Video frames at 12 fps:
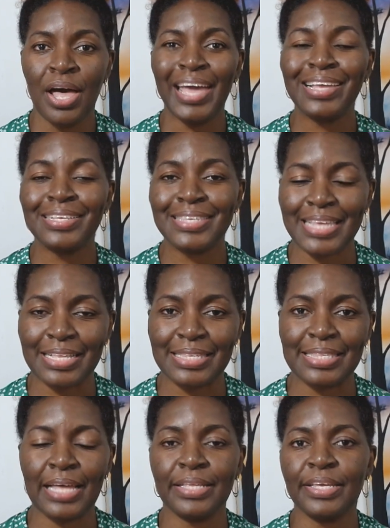headsets
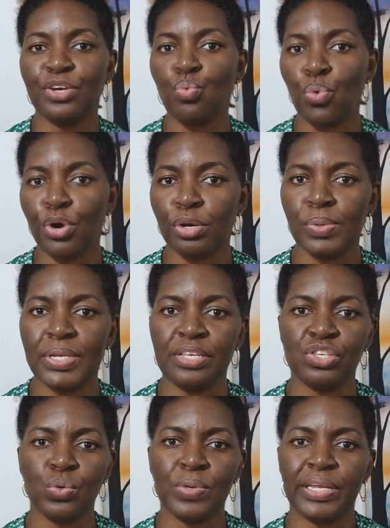that can work with
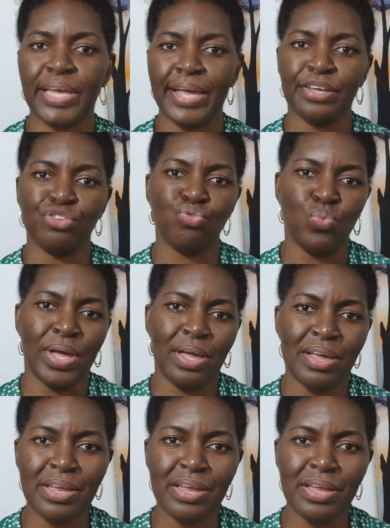it so that I can do